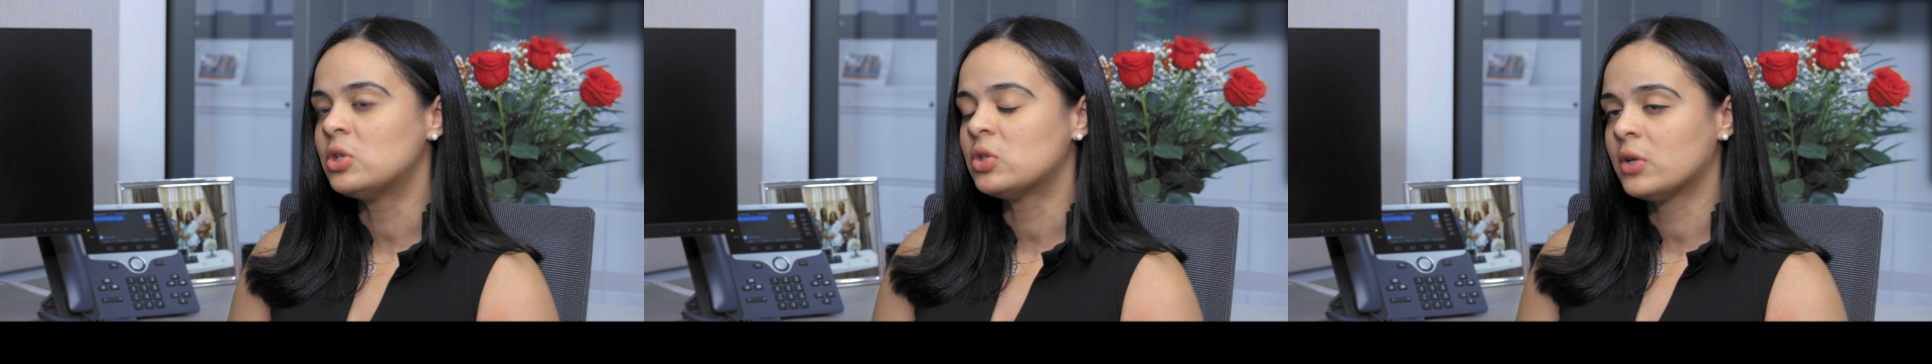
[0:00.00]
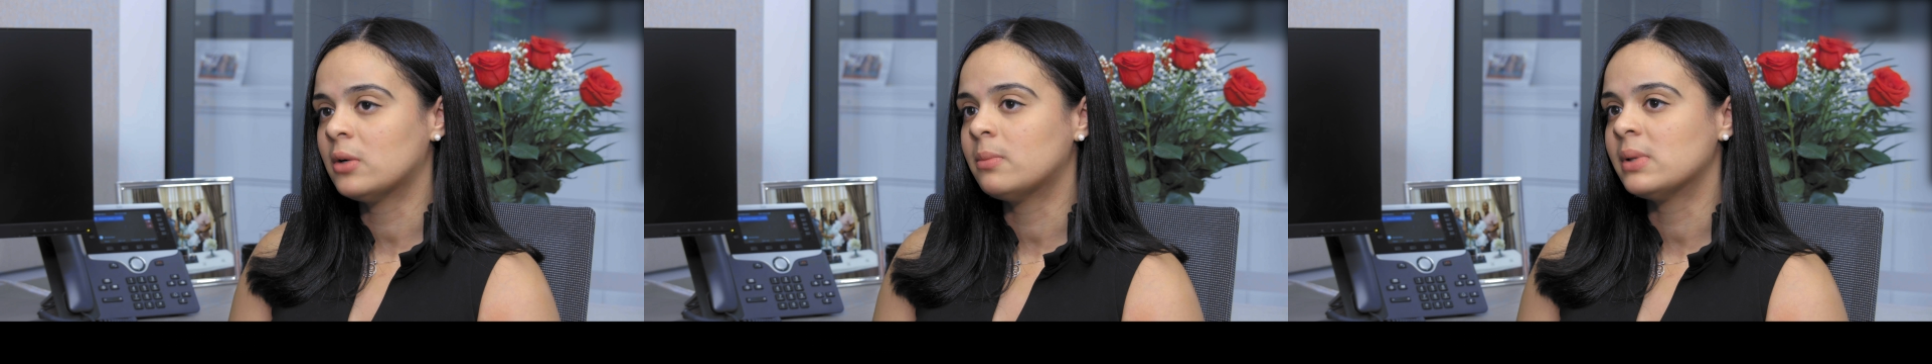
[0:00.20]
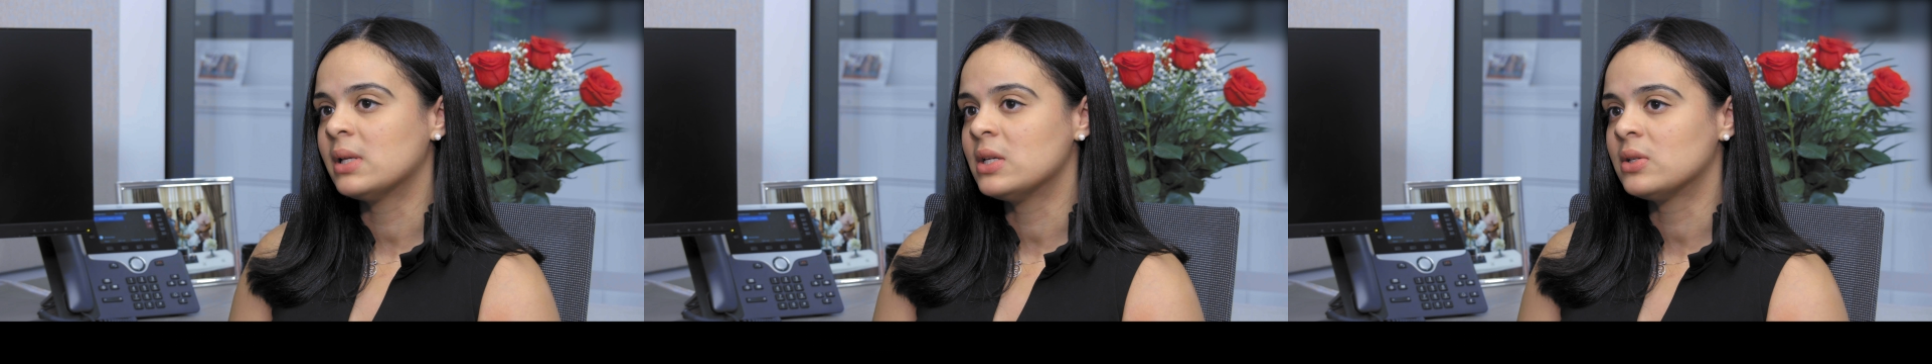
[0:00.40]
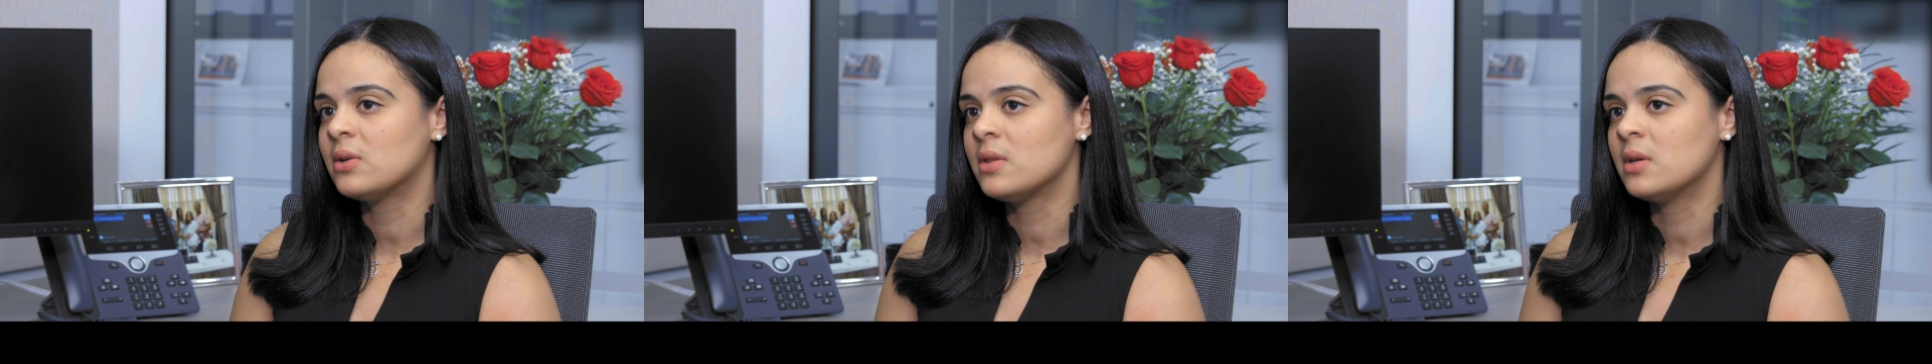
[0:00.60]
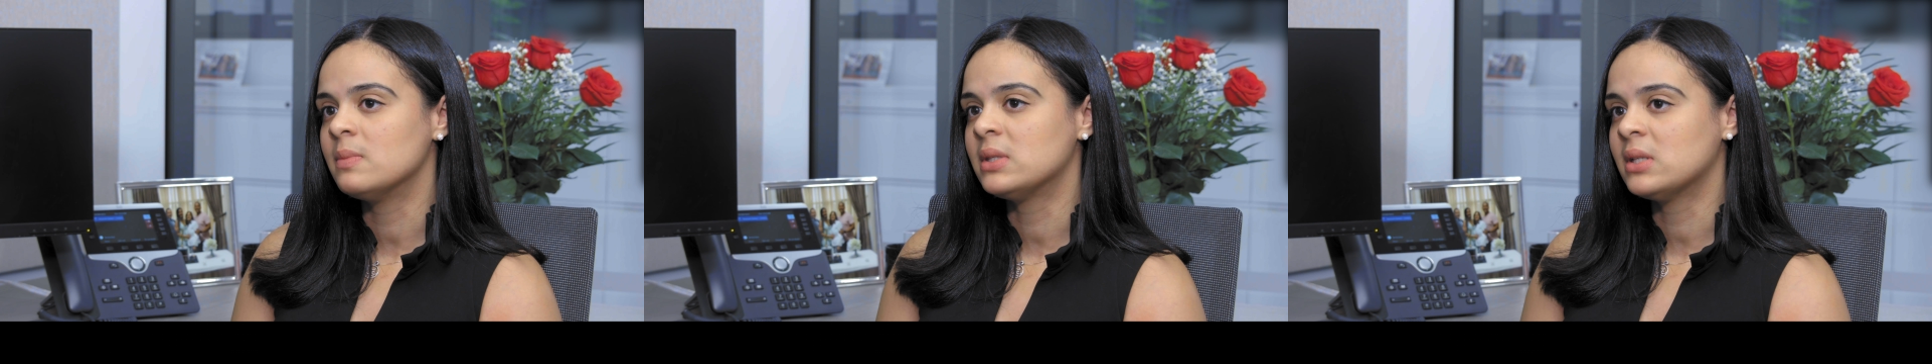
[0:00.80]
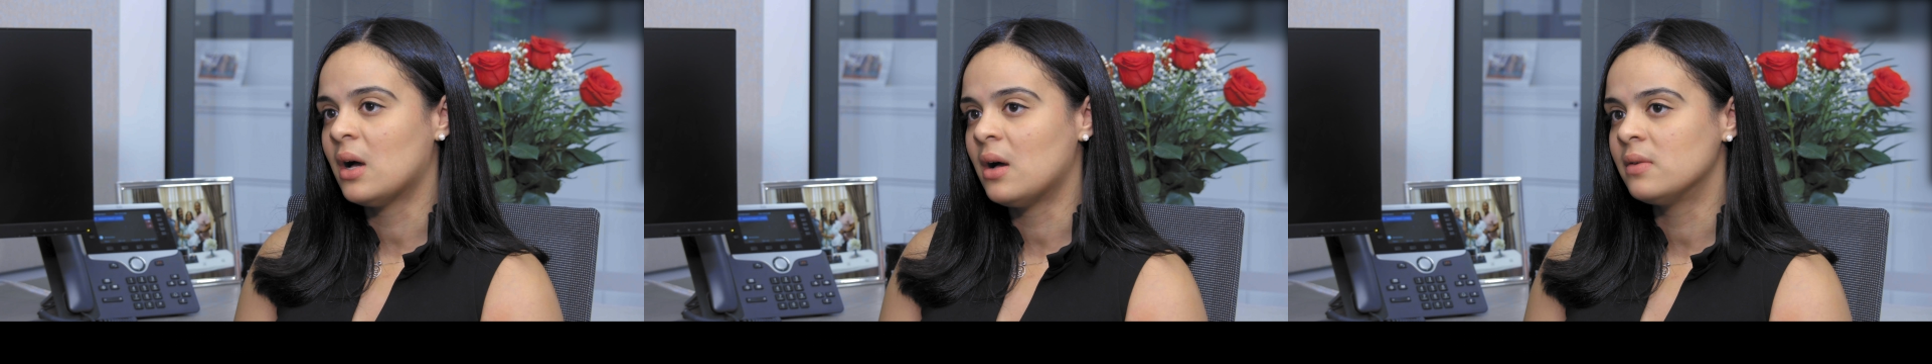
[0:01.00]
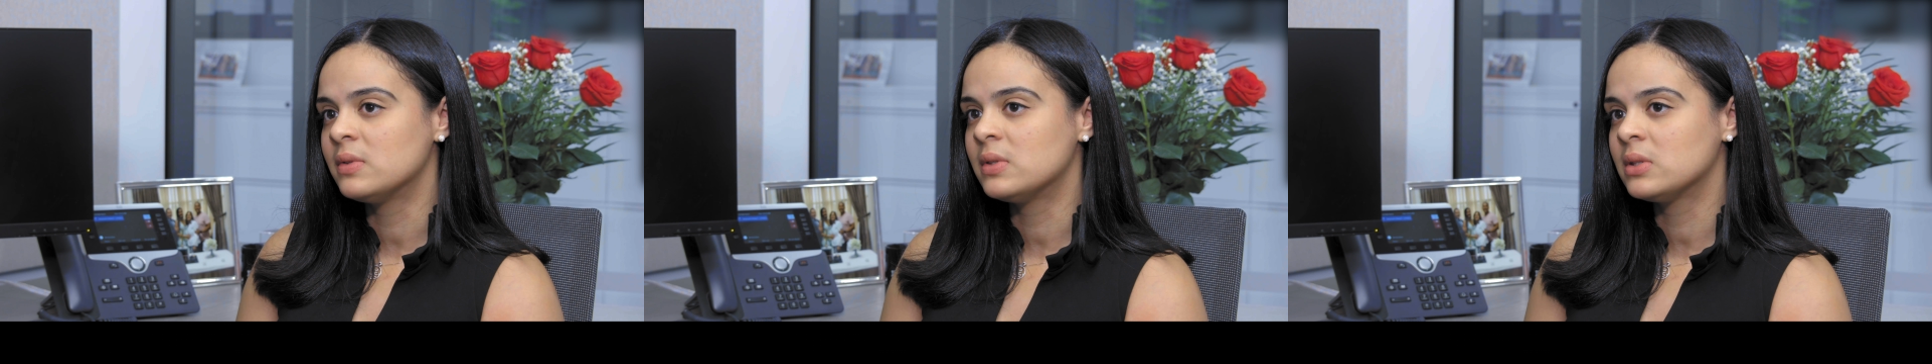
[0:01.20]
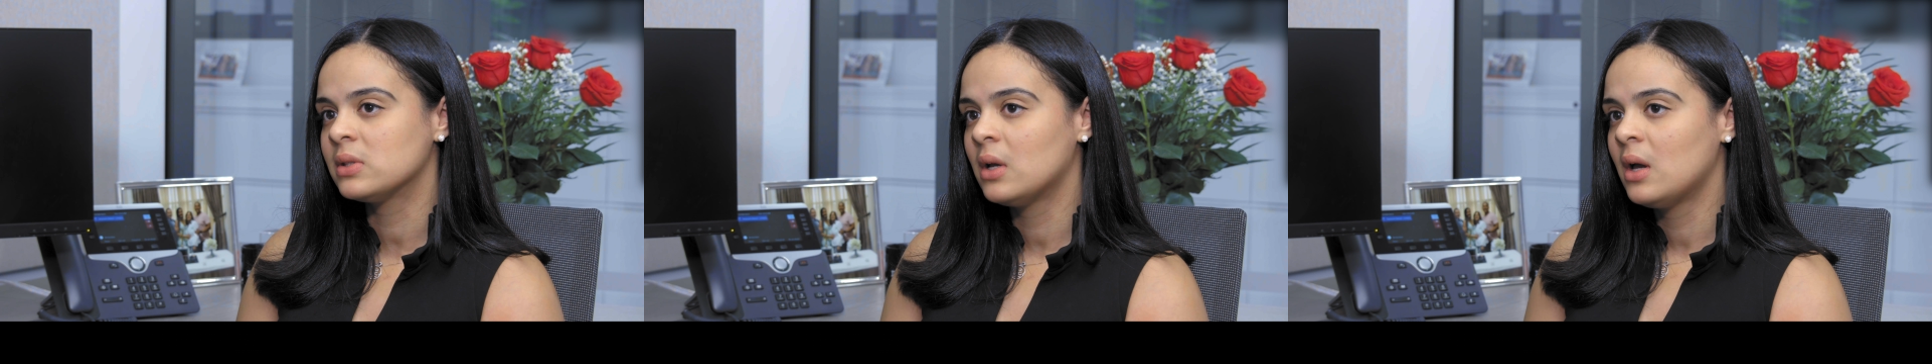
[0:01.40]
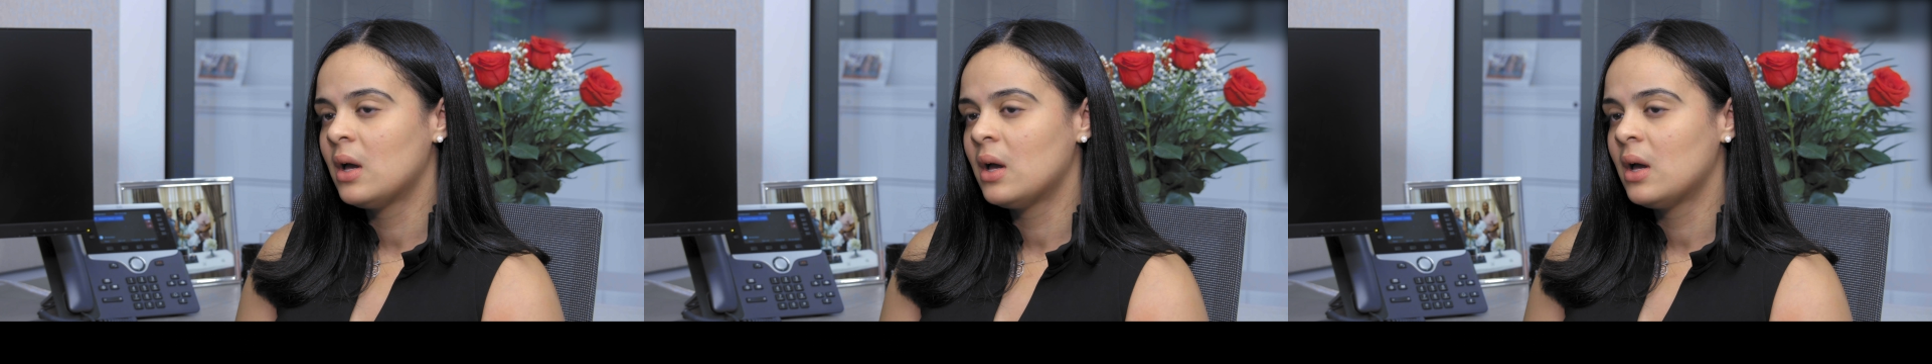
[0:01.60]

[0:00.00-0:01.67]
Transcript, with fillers: trailblazer themselves.